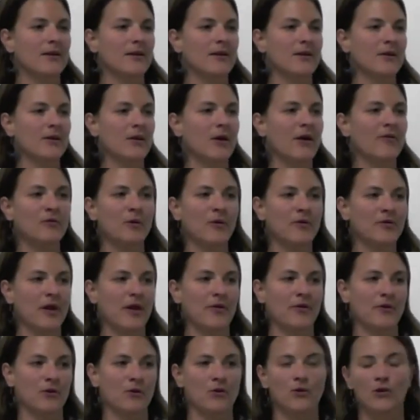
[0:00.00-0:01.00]
You know, everyone
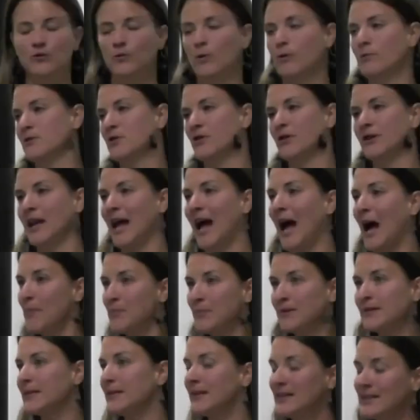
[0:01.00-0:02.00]
thought the Cold War was going to
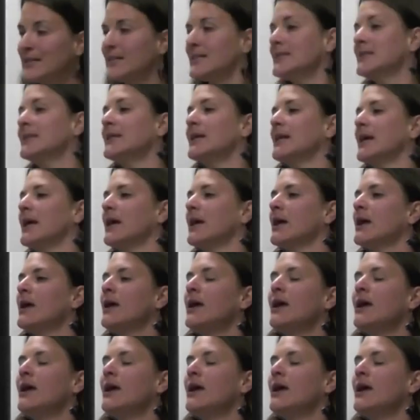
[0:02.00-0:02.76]
happen, and then it didn't.